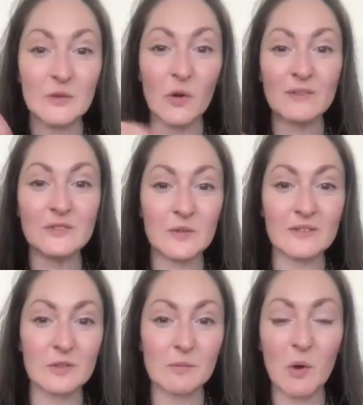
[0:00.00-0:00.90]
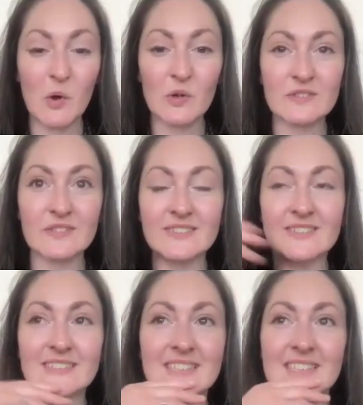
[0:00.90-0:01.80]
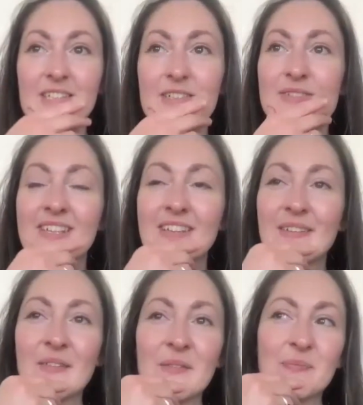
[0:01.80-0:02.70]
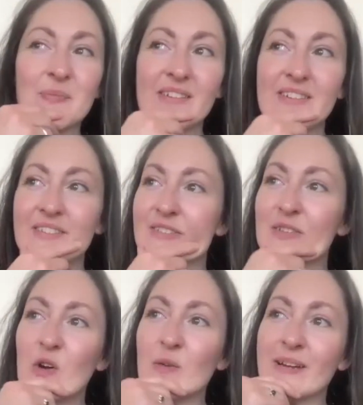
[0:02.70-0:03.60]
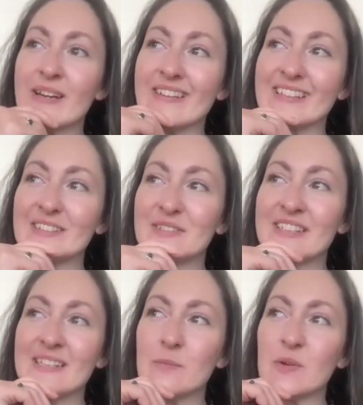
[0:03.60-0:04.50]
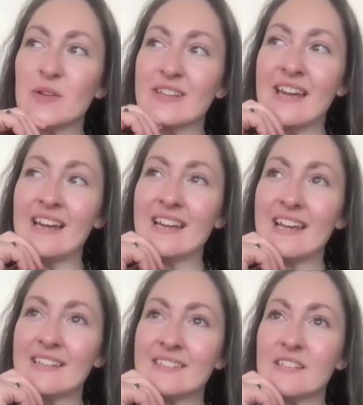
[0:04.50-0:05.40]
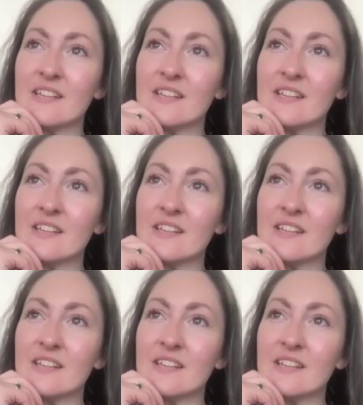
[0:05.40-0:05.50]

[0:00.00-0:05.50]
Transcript: They were always going through portals and stuff. I never thought about this really, but yeah, I guess.